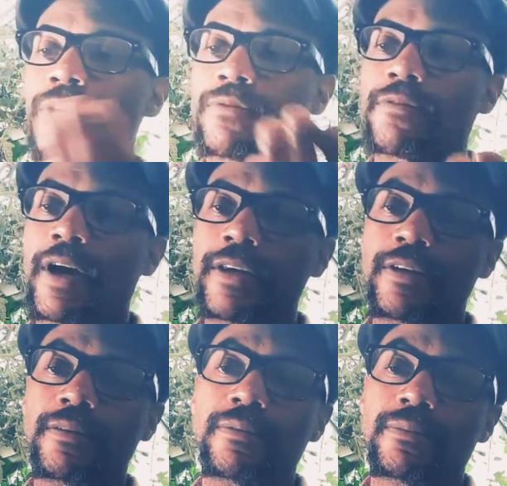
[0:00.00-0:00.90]
can find
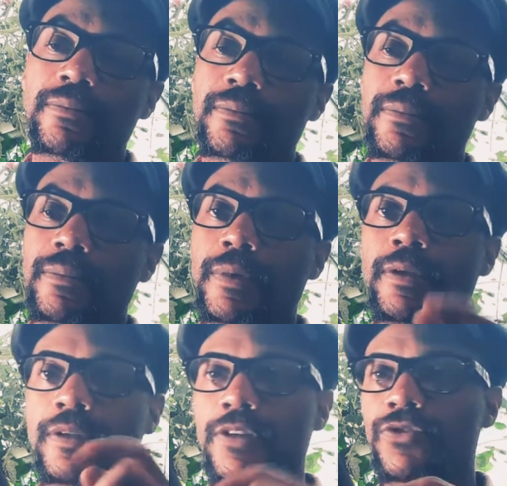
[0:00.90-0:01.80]
it in
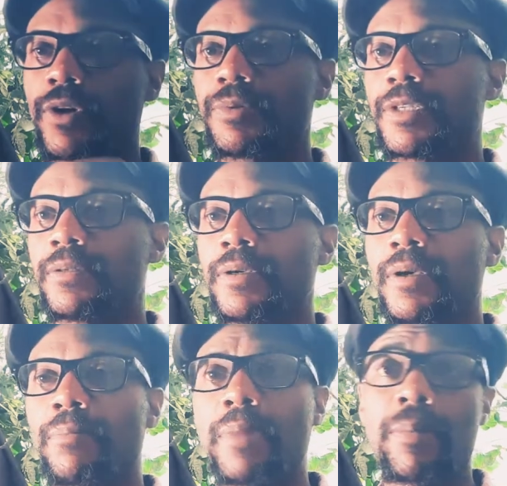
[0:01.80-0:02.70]
the description.
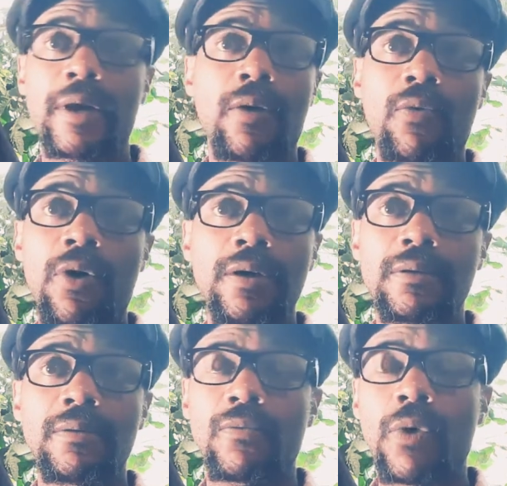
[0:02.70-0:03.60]
Maybe I
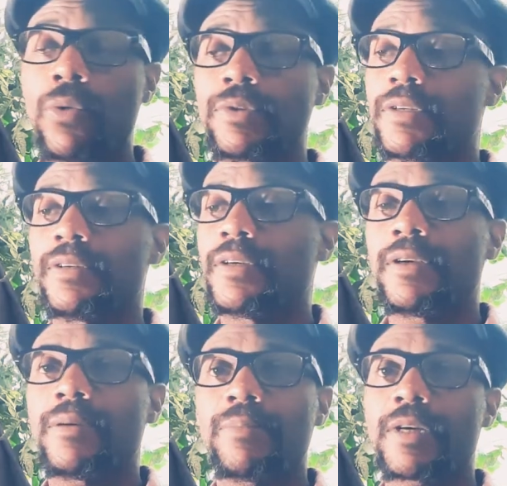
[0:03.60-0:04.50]
won't,
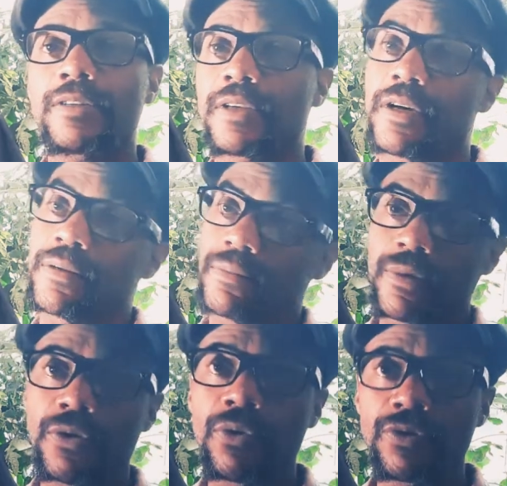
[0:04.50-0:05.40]
because
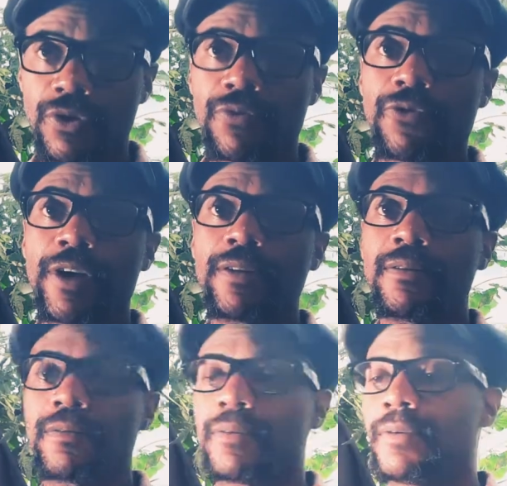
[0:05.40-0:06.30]
Google's your friend.
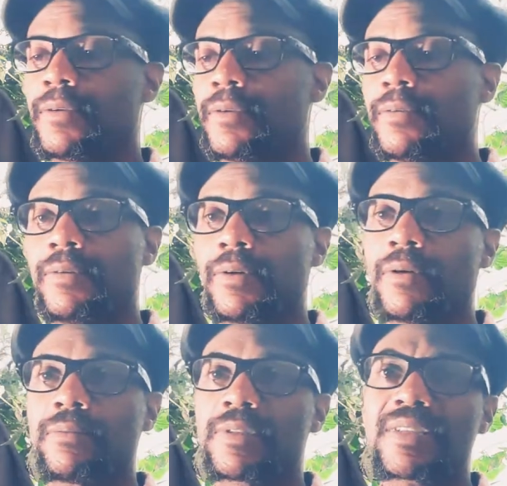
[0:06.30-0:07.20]
You
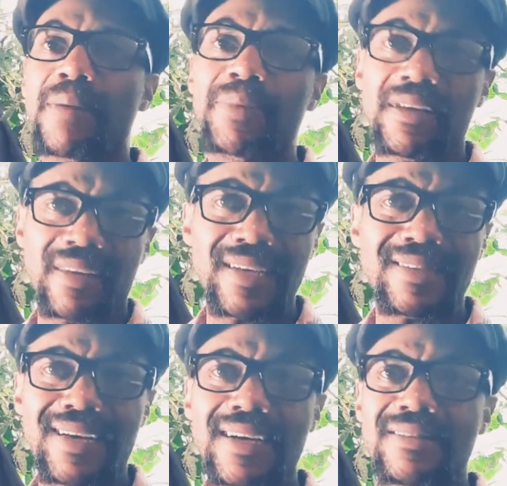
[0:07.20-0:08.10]
know, stop being lazy,
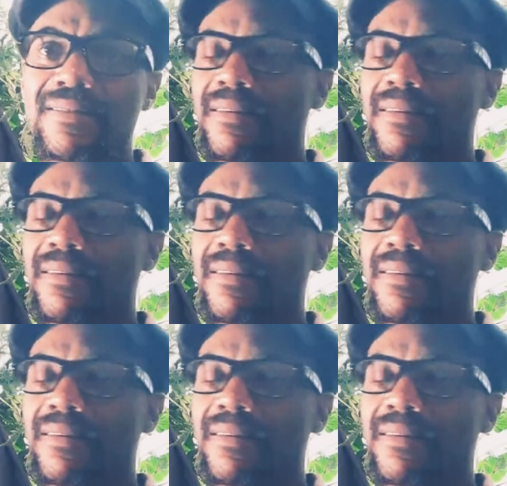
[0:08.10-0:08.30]
guys.